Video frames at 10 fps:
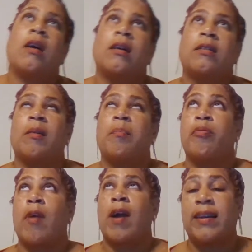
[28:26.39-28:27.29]
The
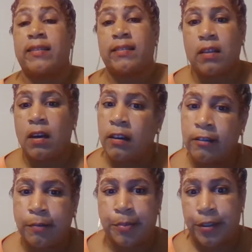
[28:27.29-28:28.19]
price
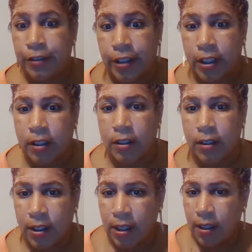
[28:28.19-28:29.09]
of beauty.
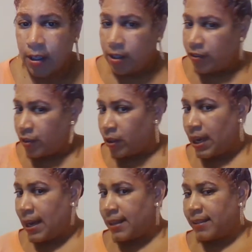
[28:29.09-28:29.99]
So
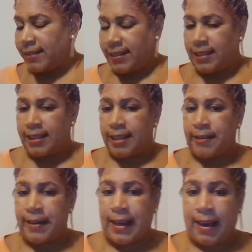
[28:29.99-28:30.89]
guys, here I
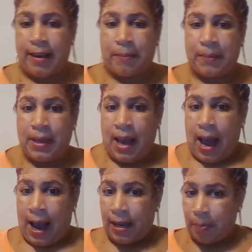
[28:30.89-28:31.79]
am.
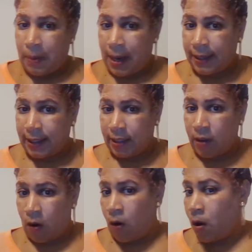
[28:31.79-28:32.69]
I applied it
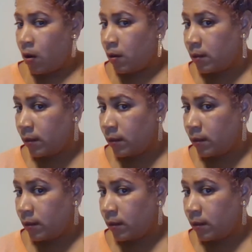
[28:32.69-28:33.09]
all.